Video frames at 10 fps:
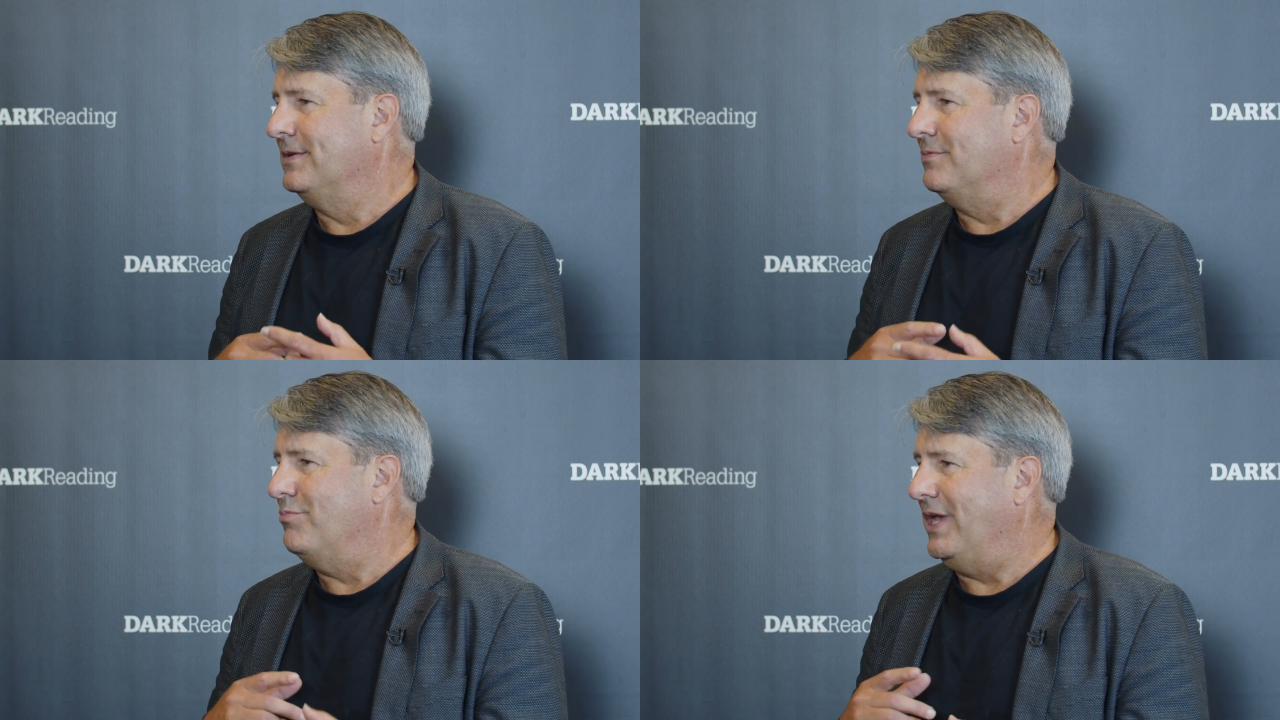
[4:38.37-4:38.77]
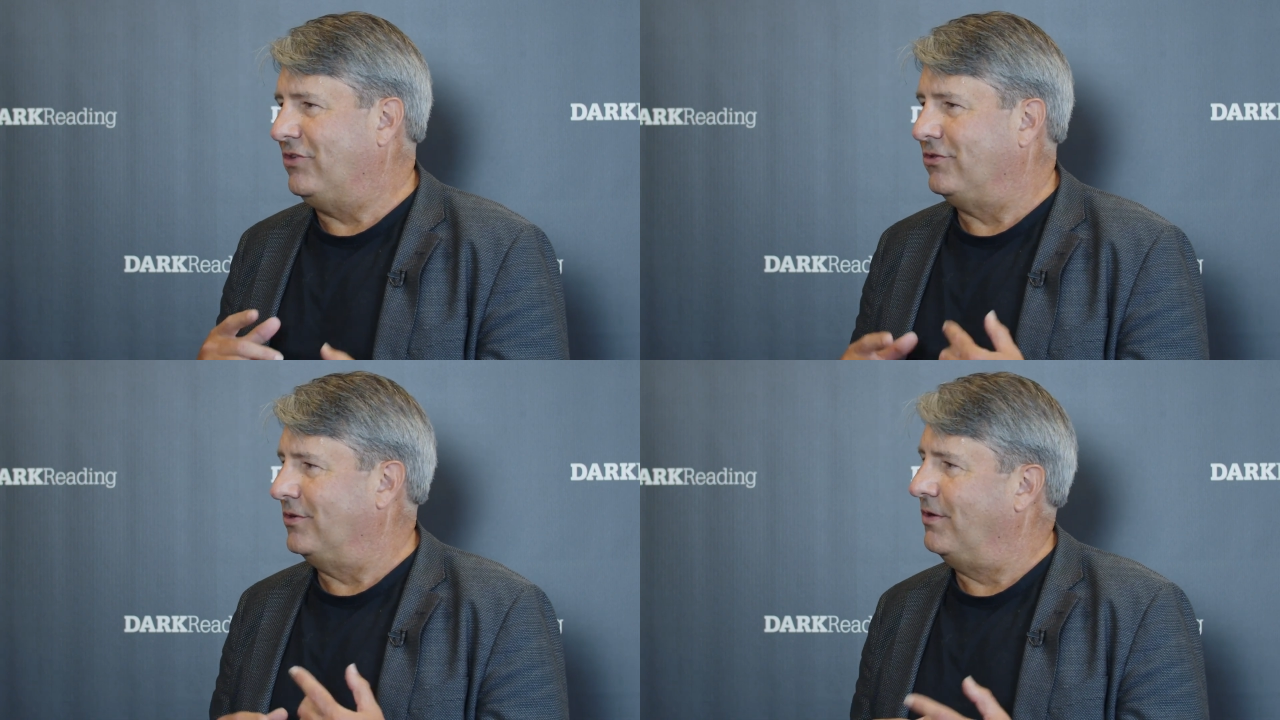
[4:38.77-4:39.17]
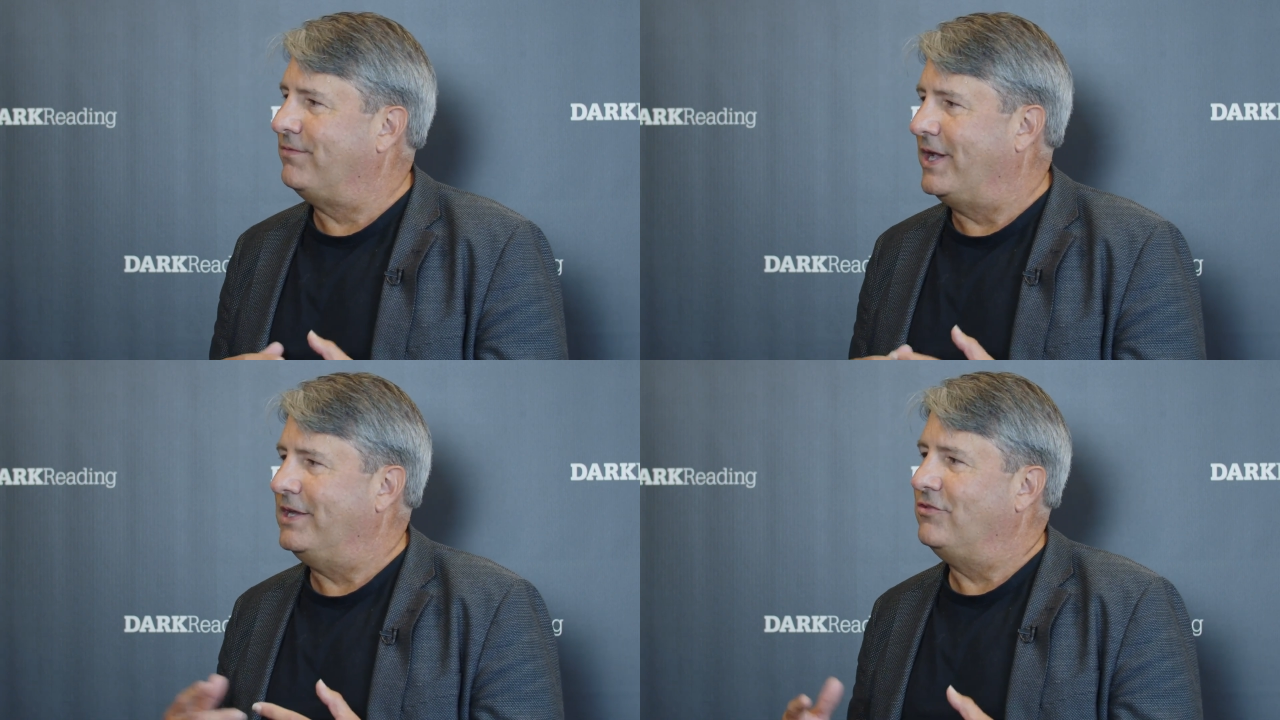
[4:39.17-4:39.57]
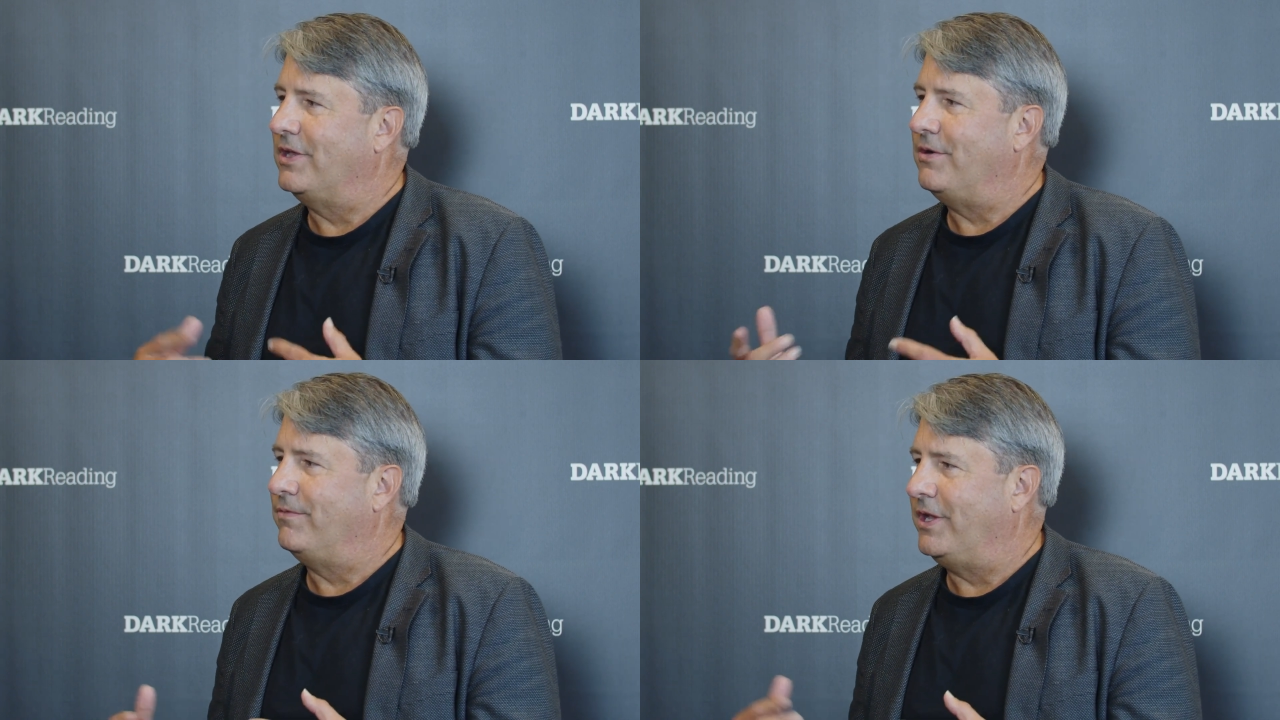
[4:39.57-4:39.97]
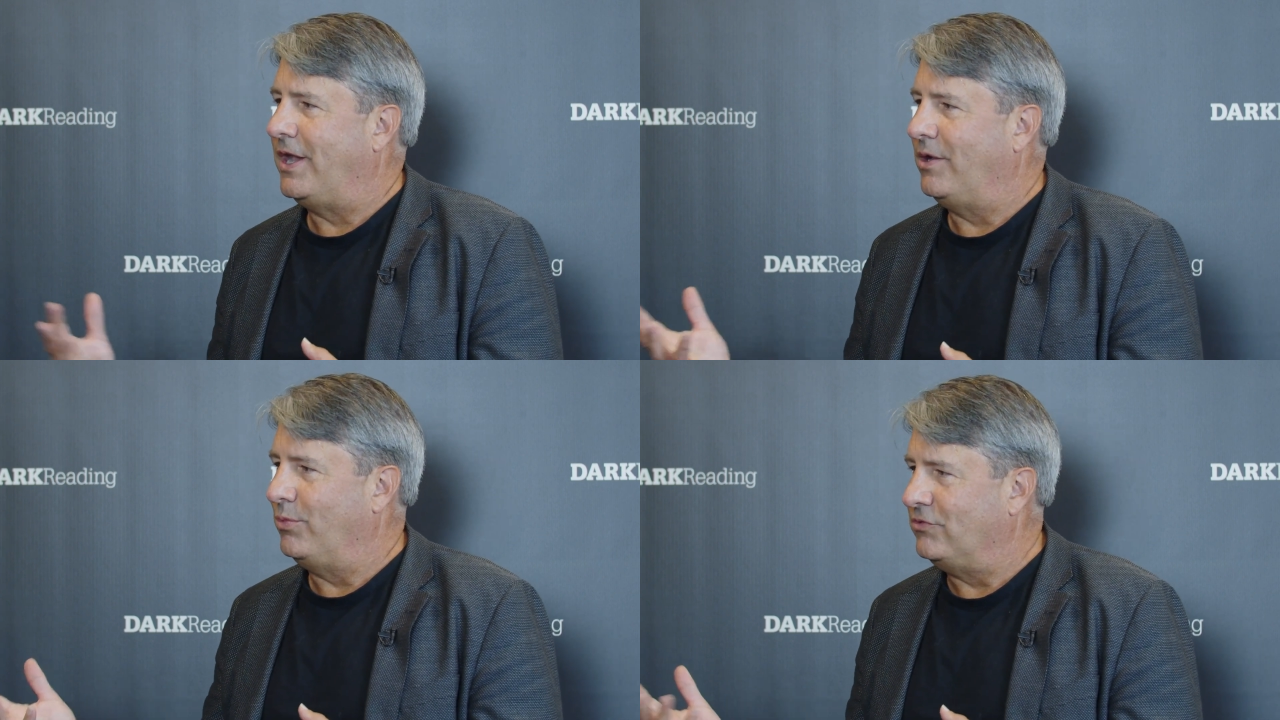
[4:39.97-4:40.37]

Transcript: make sure you're fighting generative AI with